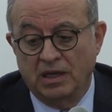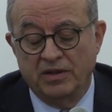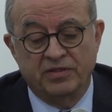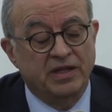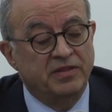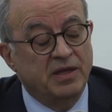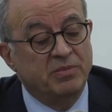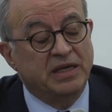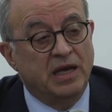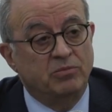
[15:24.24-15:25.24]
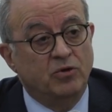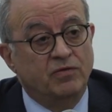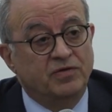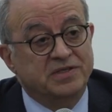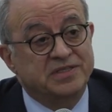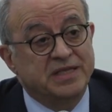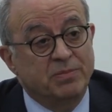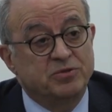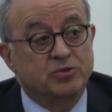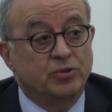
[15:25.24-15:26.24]
And then they become over
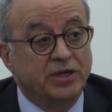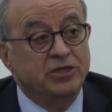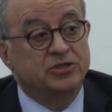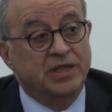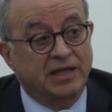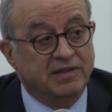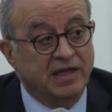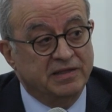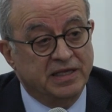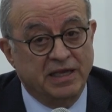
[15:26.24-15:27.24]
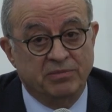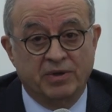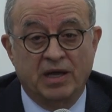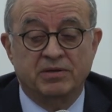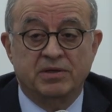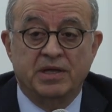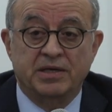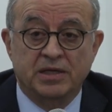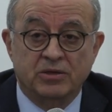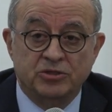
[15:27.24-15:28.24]
steps to reach that end game rather
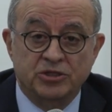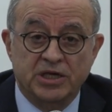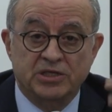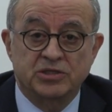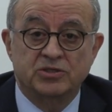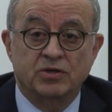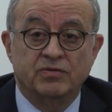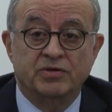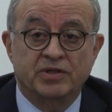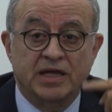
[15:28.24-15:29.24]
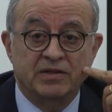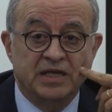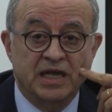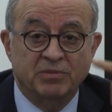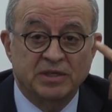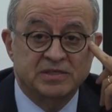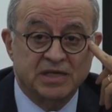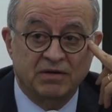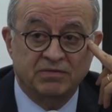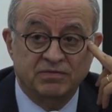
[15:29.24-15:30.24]
than negotiations over the end game
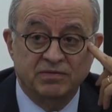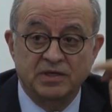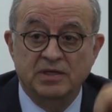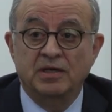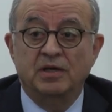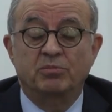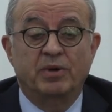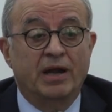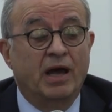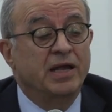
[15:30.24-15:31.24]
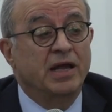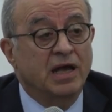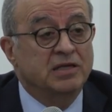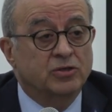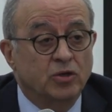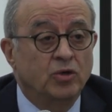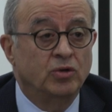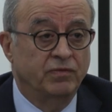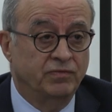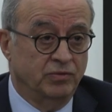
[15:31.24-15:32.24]
itself. But I ask
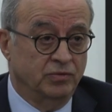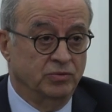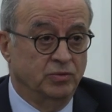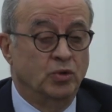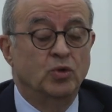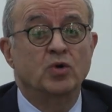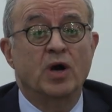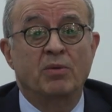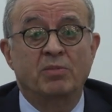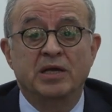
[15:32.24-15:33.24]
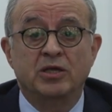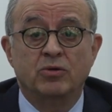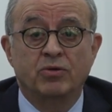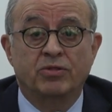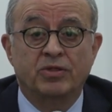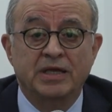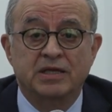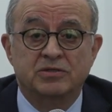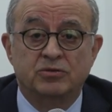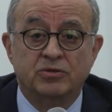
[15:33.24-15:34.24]
all of you, who among you
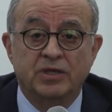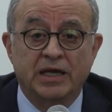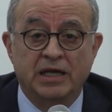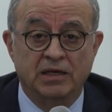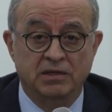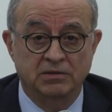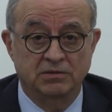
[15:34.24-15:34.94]
thinks today